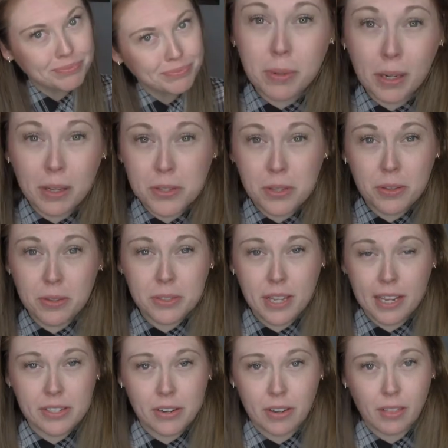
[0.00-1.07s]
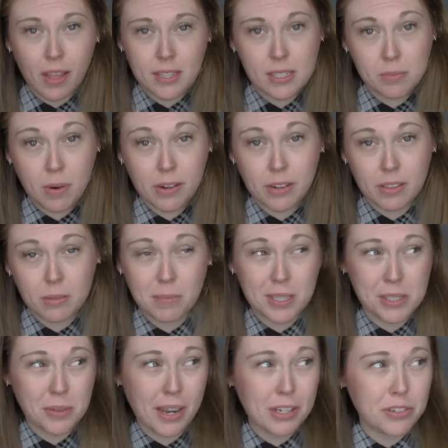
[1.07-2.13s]
But also those guys are a lot smarter than me,
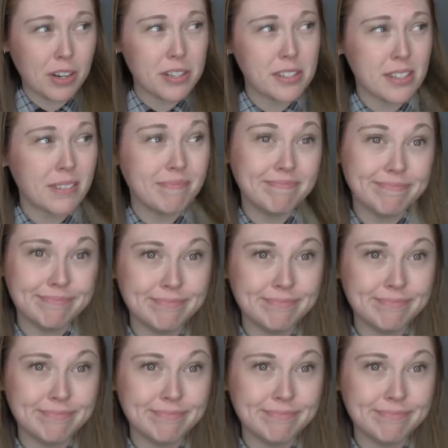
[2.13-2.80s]
so I trust them.